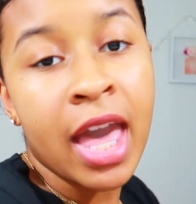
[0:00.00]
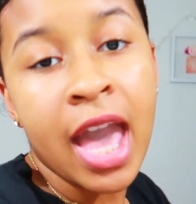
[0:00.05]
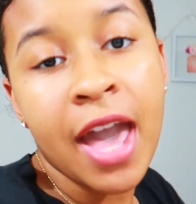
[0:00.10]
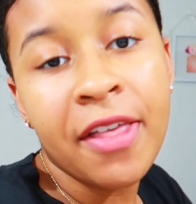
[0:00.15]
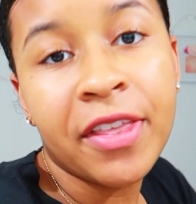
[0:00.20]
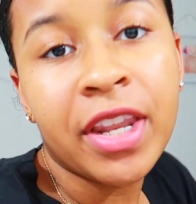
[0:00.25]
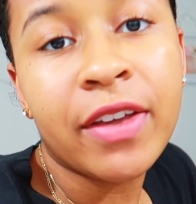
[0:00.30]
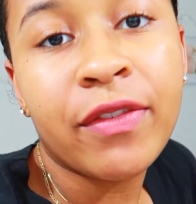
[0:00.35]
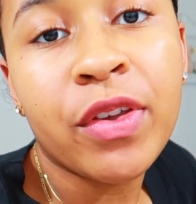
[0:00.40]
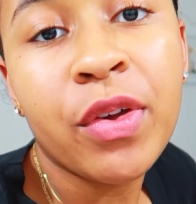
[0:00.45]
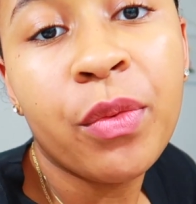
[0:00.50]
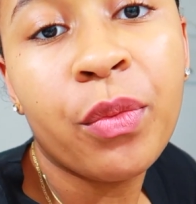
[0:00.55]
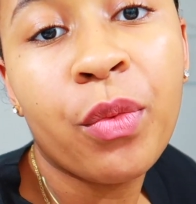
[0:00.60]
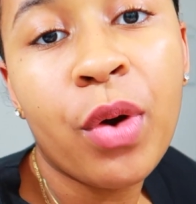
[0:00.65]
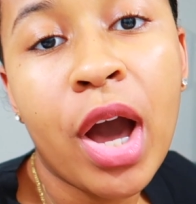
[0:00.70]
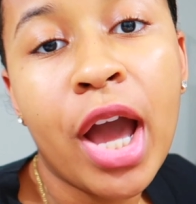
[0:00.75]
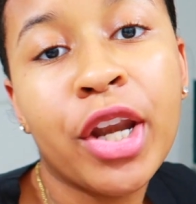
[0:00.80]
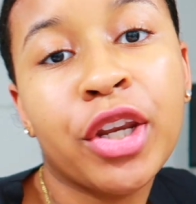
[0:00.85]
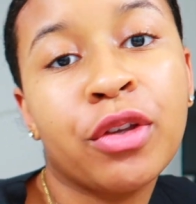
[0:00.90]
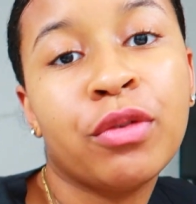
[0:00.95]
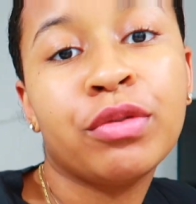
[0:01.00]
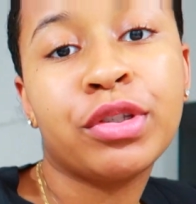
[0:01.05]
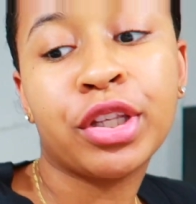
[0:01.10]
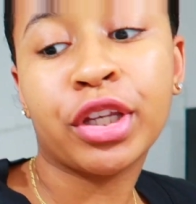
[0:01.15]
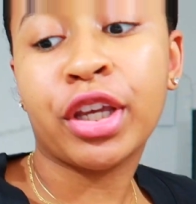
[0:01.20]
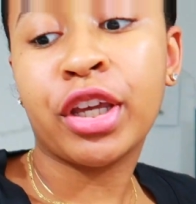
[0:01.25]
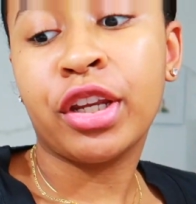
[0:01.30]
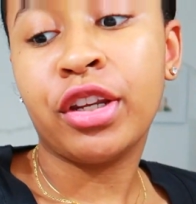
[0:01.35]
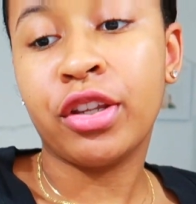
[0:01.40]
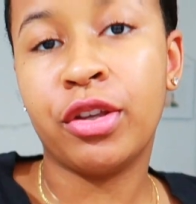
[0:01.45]
And then if you want, you
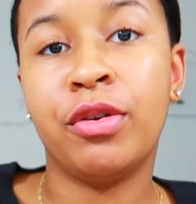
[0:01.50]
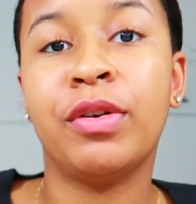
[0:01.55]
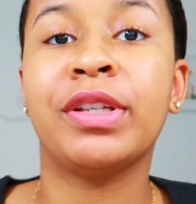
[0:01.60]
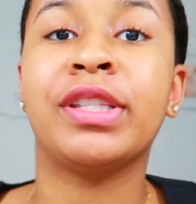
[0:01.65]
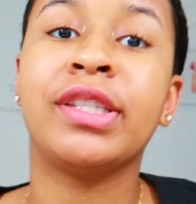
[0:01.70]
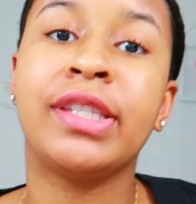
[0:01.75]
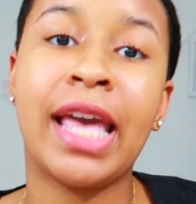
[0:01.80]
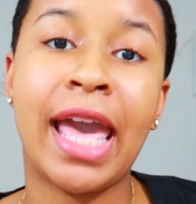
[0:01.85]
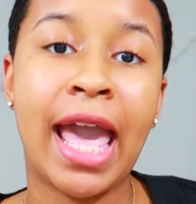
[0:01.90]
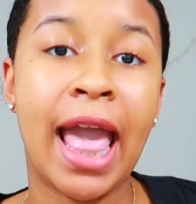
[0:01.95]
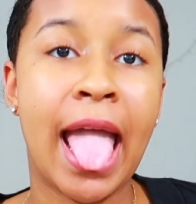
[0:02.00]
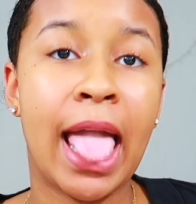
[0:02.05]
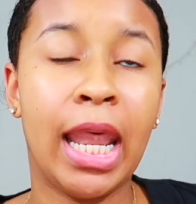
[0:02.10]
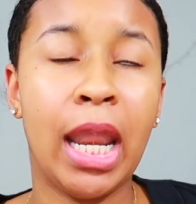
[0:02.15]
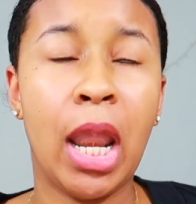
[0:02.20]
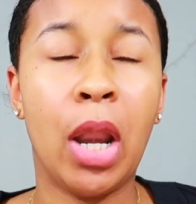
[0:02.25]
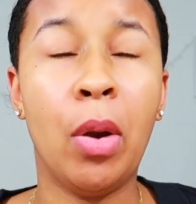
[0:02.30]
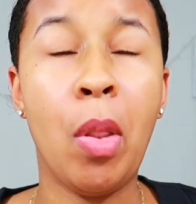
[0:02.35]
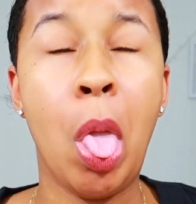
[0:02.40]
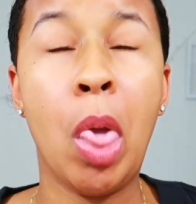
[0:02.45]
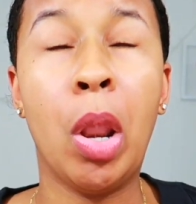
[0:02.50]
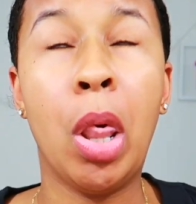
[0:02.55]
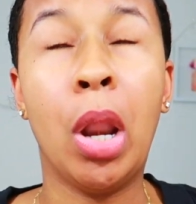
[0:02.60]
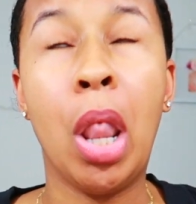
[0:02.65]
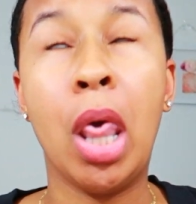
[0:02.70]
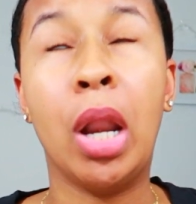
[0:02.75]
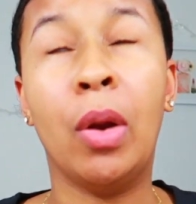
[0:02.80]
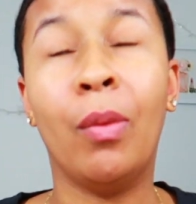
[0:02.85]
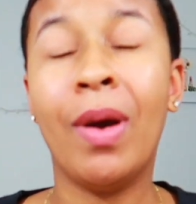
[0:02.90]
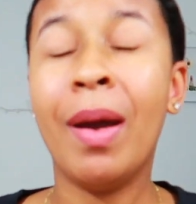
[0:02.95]
can
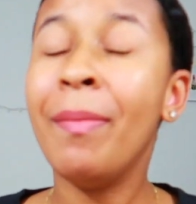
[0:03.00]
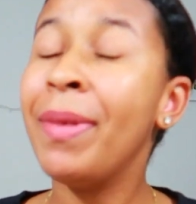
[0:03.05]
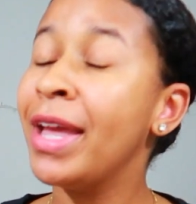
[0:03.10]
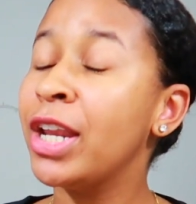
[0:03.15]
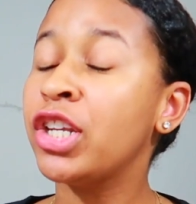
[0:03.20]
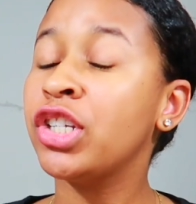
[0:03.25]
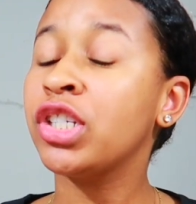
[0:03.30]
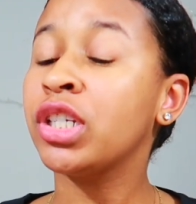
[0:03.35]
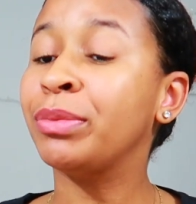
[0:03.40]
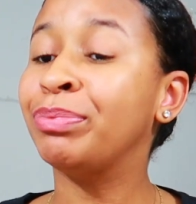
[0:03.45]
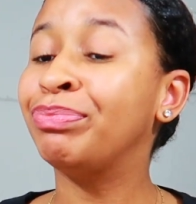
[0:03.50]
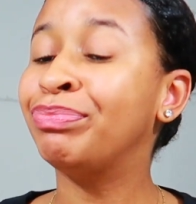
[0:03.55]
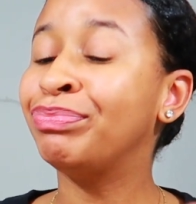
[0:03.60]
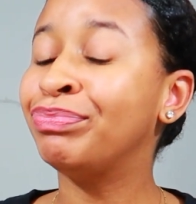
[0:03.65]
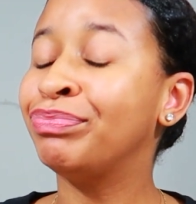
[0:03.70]
say, what bitch?